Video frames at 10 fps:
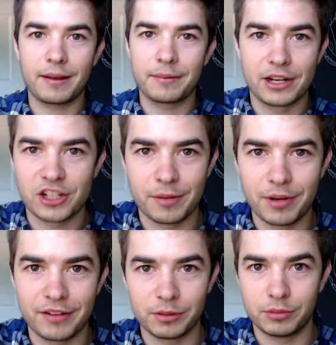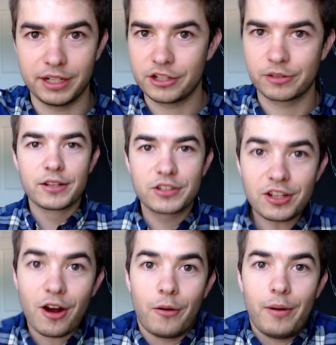gonna jump off a bridge.
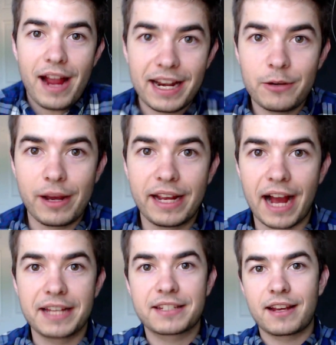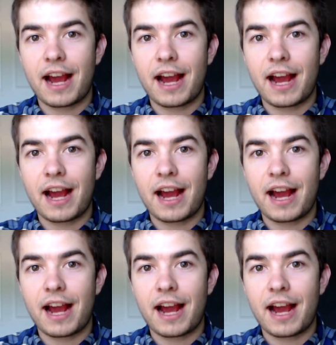So, anyway guys,